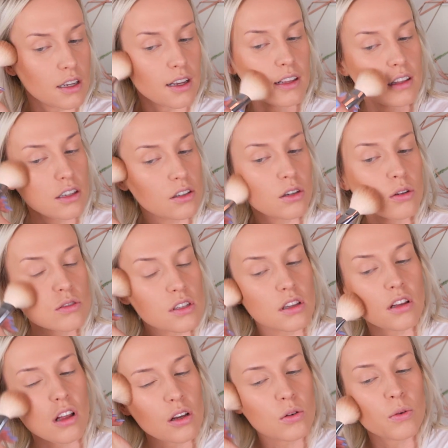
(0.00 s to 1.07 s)
A little goes a
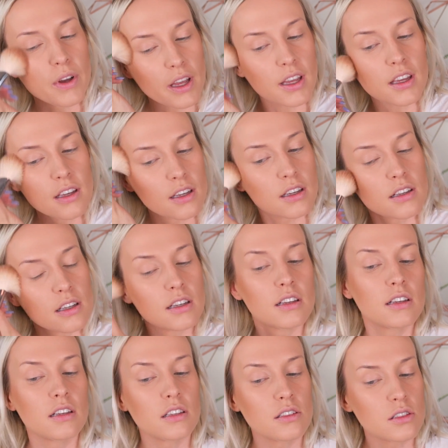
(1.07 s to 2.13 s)
long way.
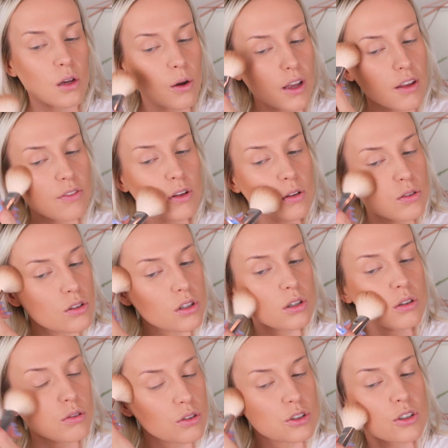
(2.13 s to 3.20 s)
So if you
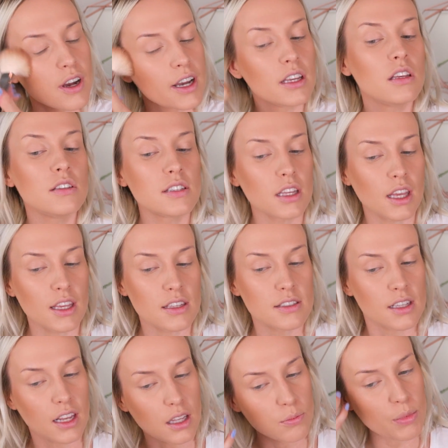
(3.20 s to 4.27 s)
do try using a
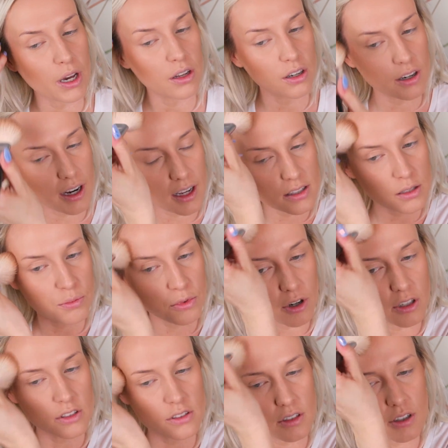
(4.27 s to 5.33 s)
setting powder as a
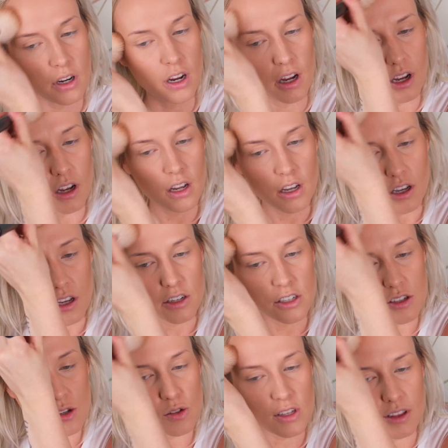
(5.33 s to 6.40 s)
bronzer,
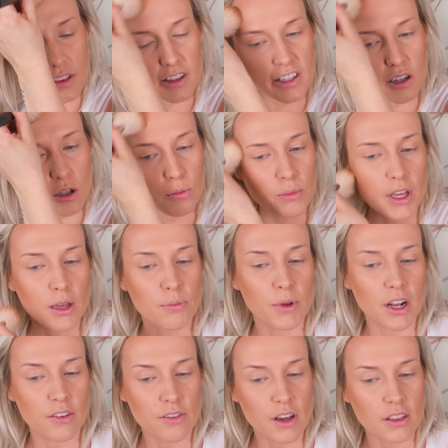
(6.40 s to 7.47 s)
just use a little bit,
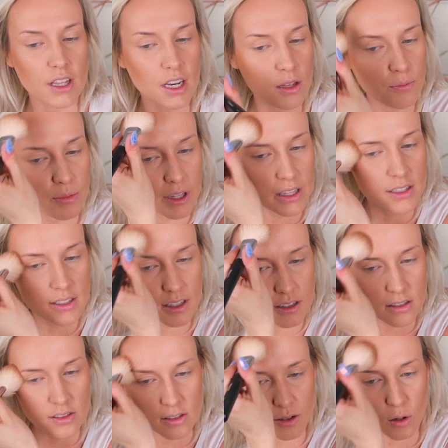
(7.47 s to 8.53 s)
but I find that it blends in
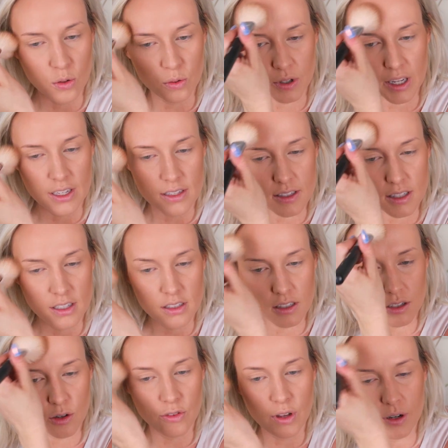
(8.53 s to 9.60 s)
so nicely
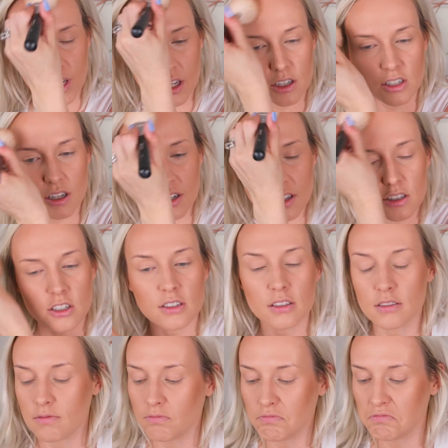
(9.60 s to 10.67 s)
to your foundation and
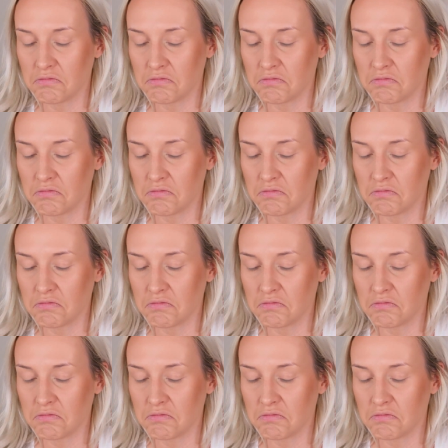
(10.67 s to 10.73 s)
just